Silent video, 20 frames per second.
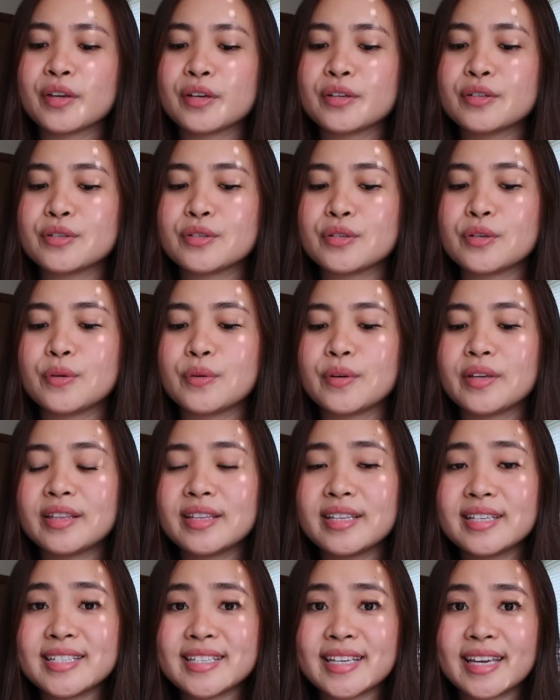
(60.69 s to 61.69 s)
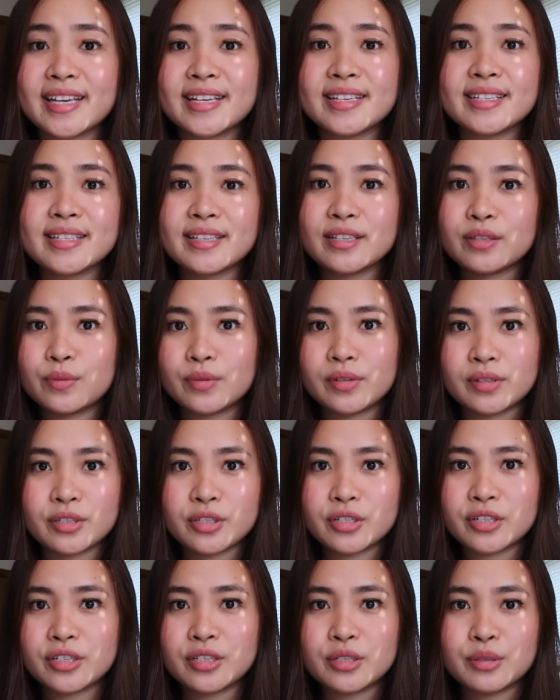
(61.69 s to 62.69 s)
So in this case, this will
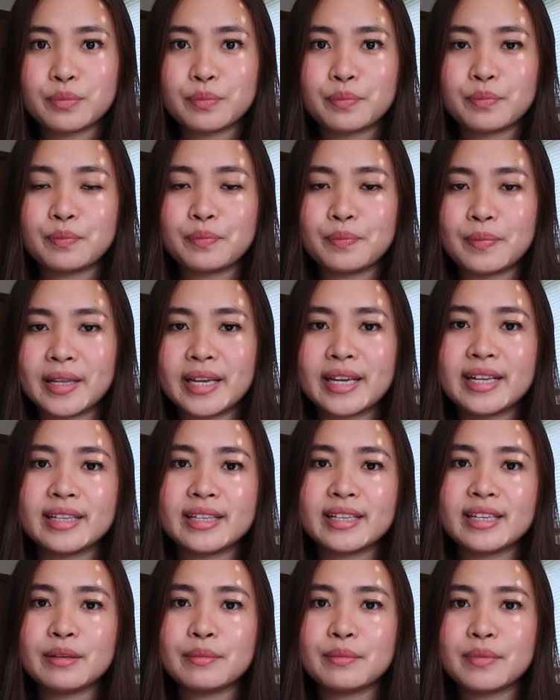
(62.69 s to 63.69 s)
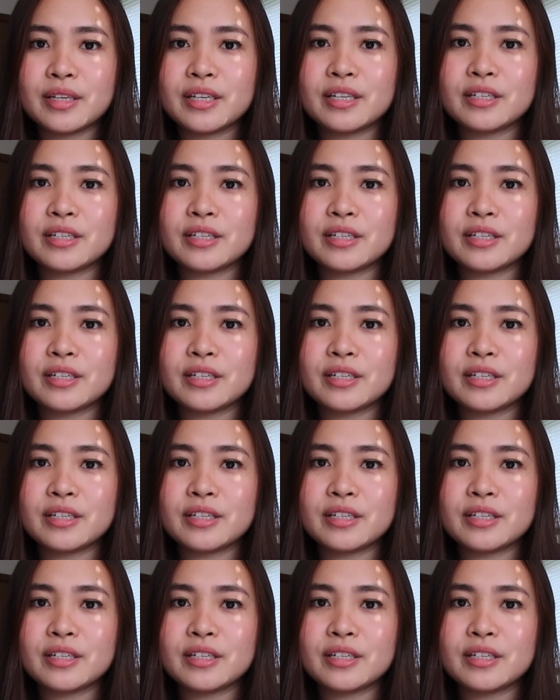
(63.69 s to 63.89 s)
just plainly be